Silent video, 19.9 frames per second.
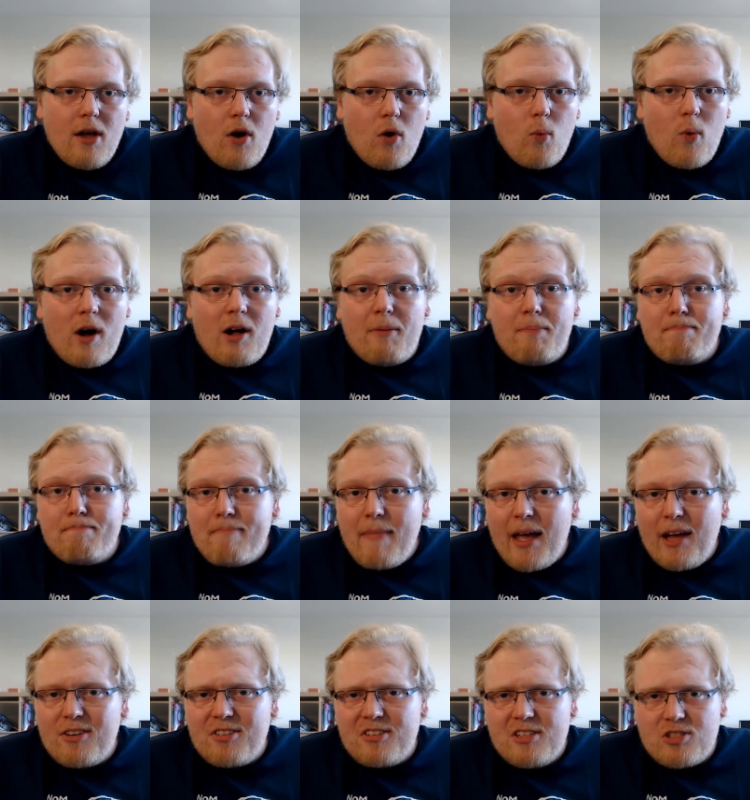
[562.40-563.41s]
while
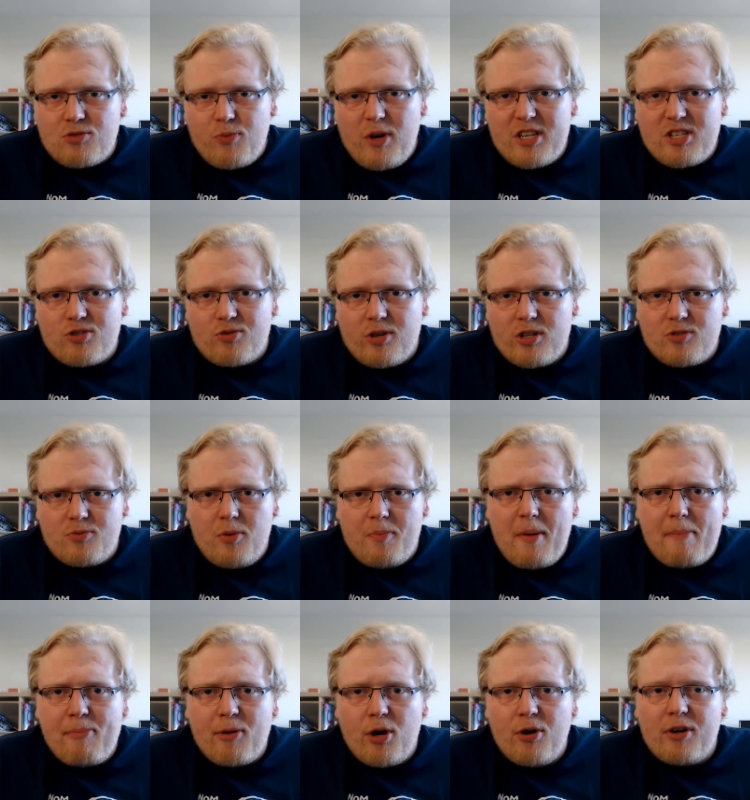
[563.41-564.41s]
mountainous Westeros would be
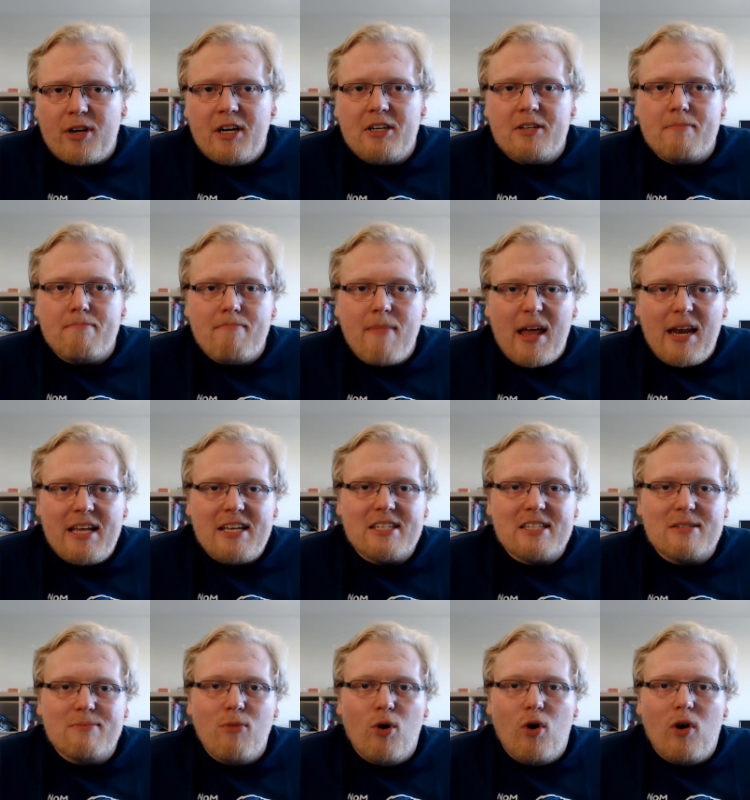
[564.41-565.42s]
broken into many
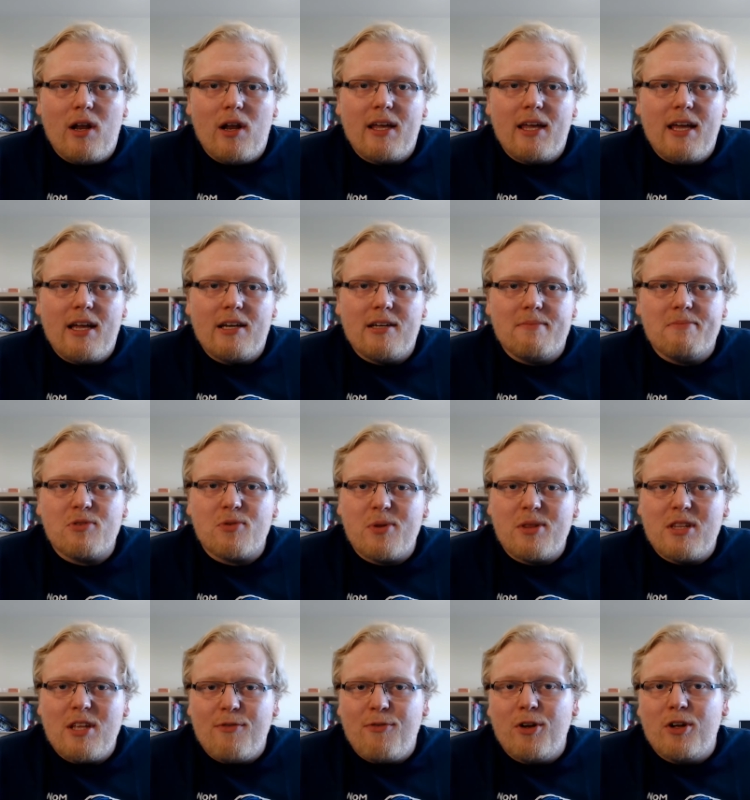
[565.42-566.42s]
smaller kingdoms with
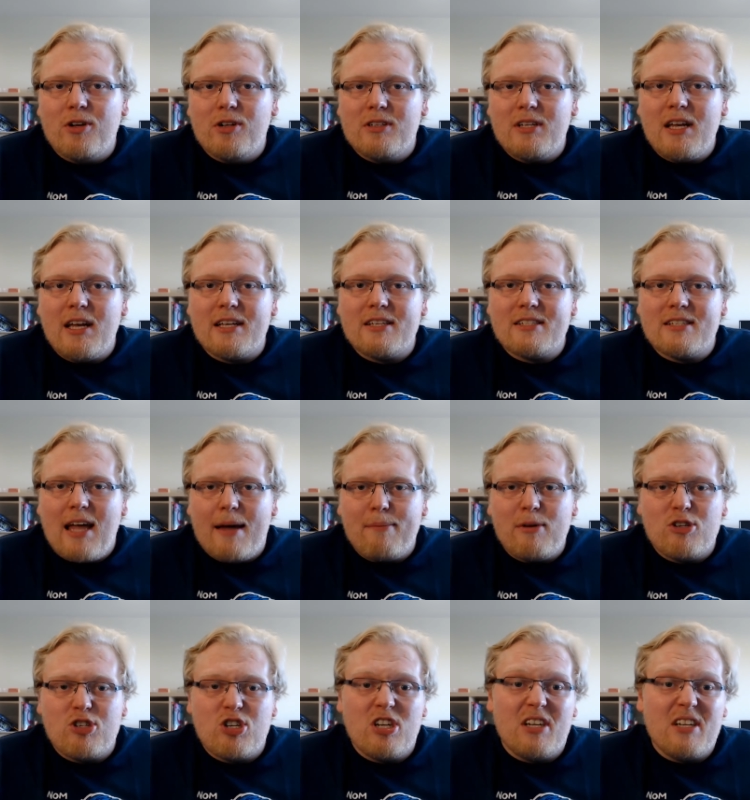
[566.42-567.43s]
difficulty
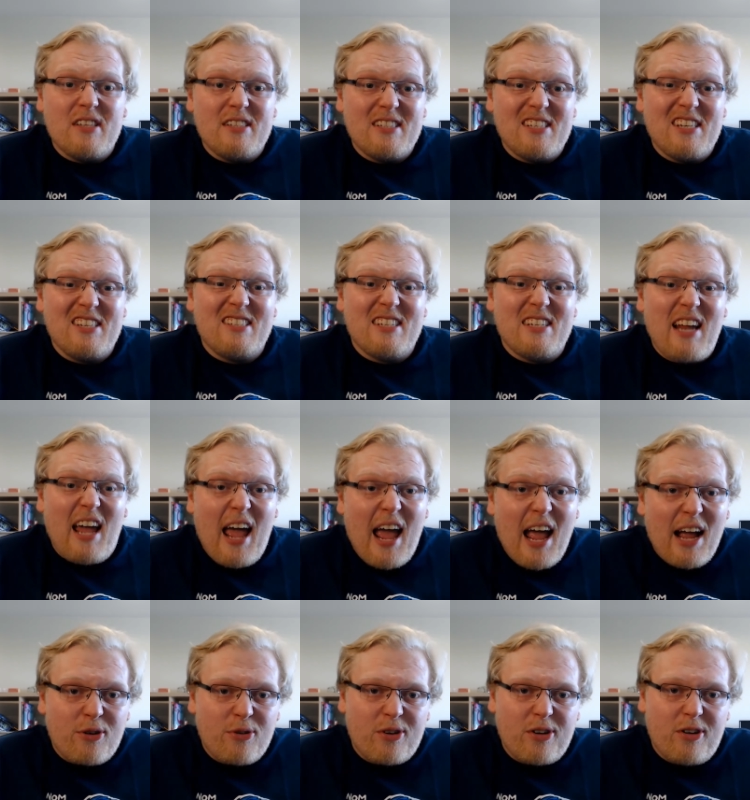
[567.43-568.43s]
establishing consistent
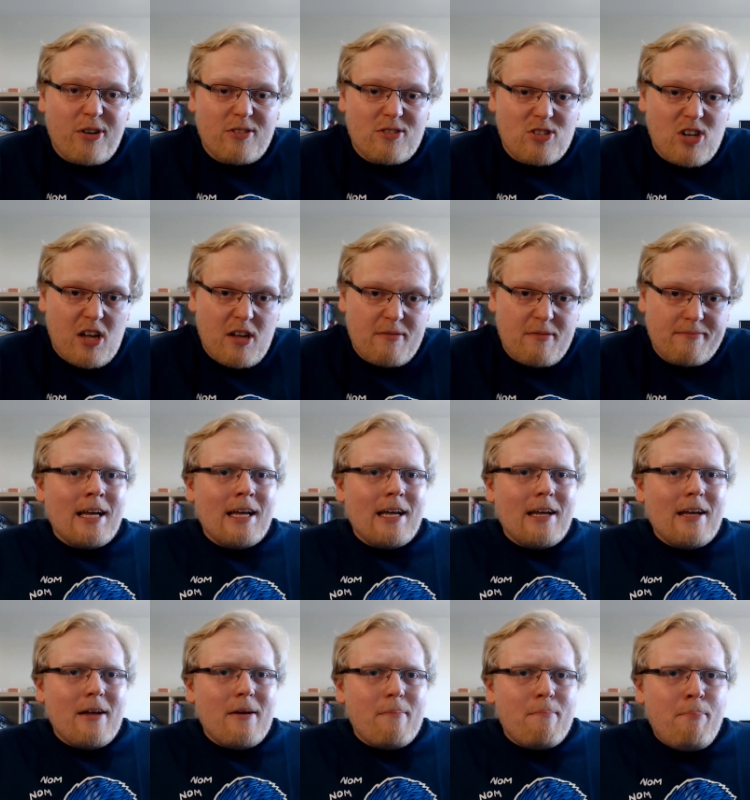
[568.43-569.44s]
agriculture.
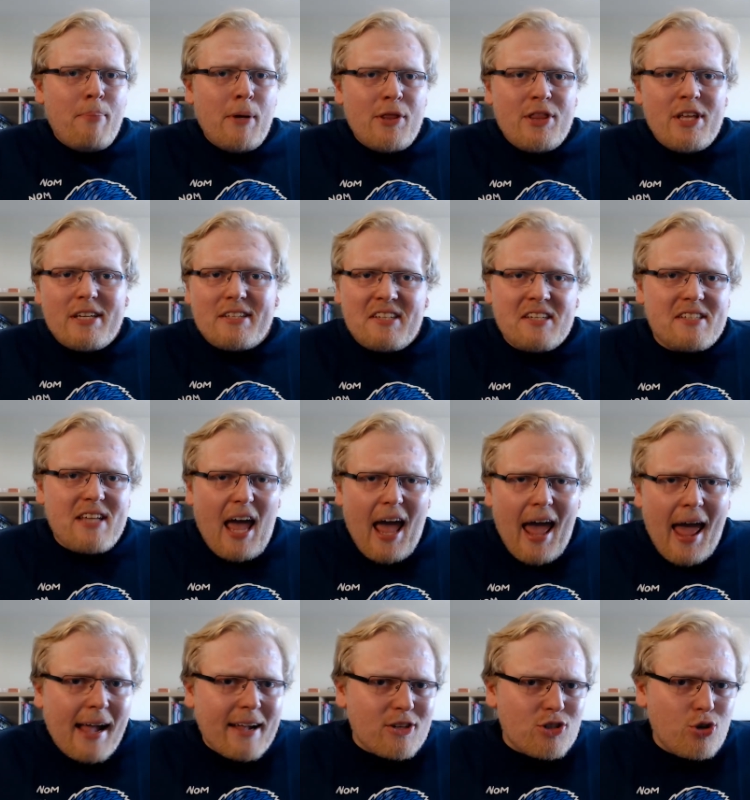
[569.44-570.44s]
But this is
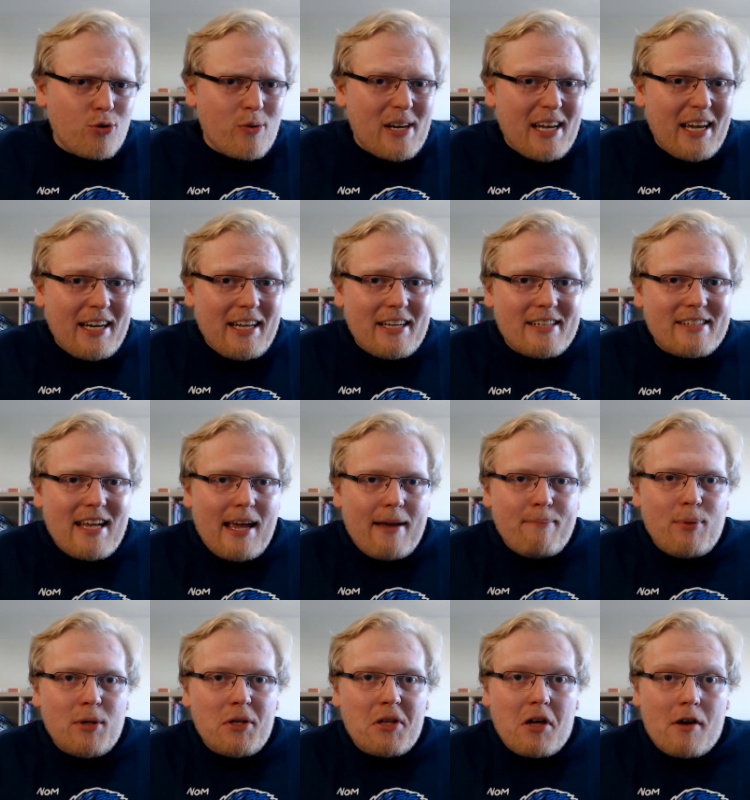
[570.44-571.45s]
actually an
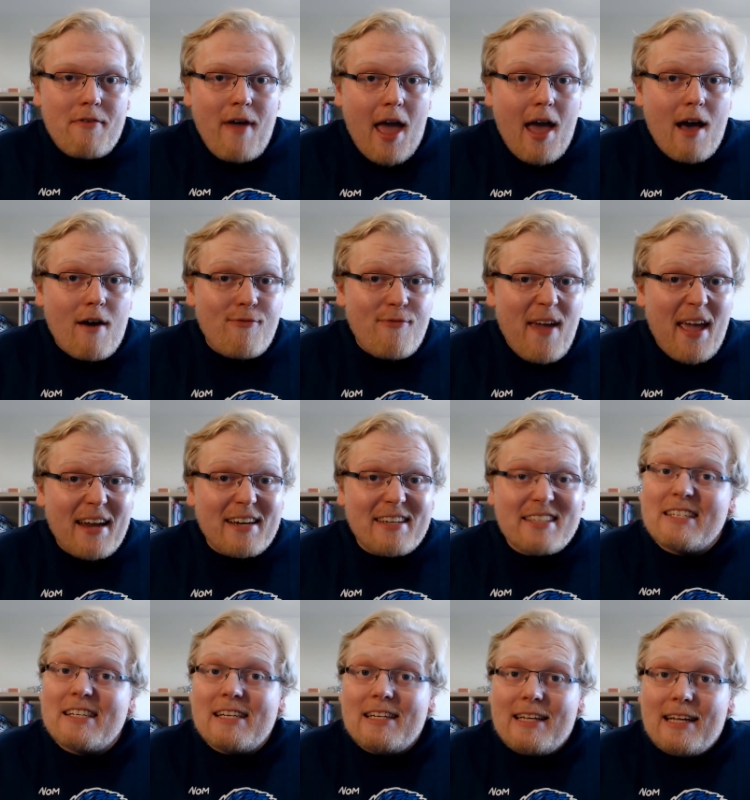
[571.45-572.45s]
example of how
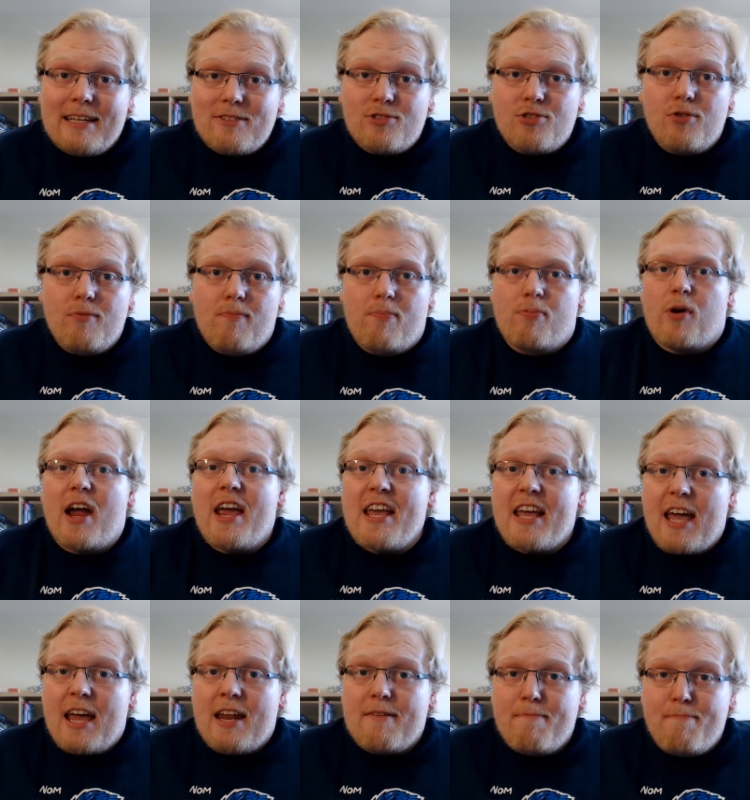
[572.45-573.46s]
fantasy lets you break
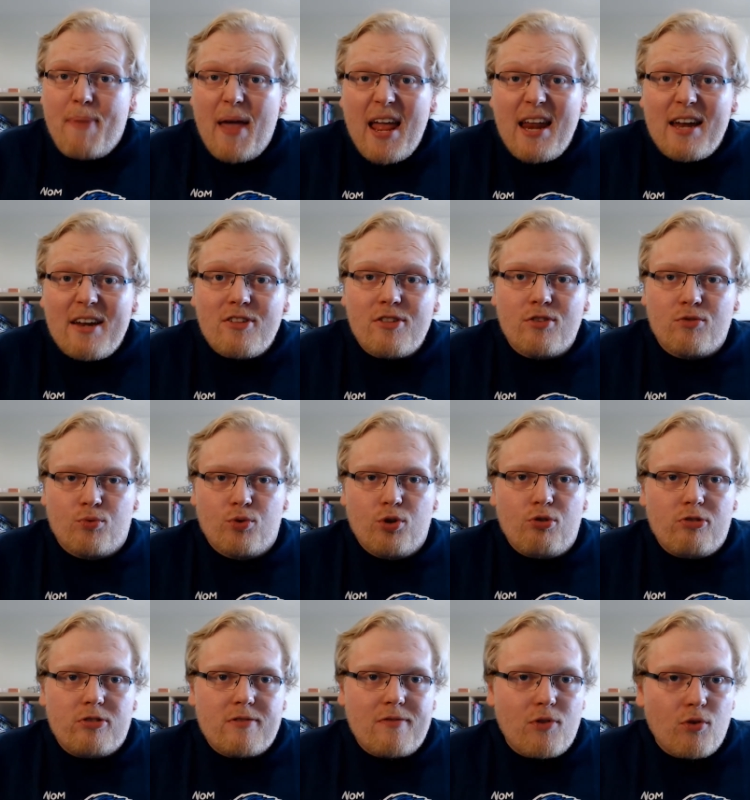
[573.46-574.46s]
and bend the
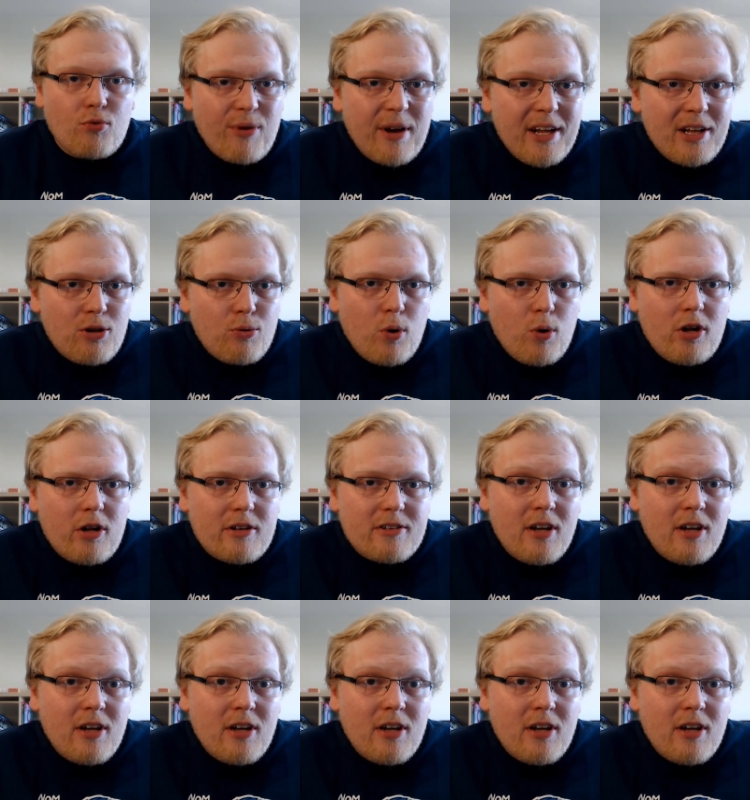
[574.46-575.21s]
rules of the real world,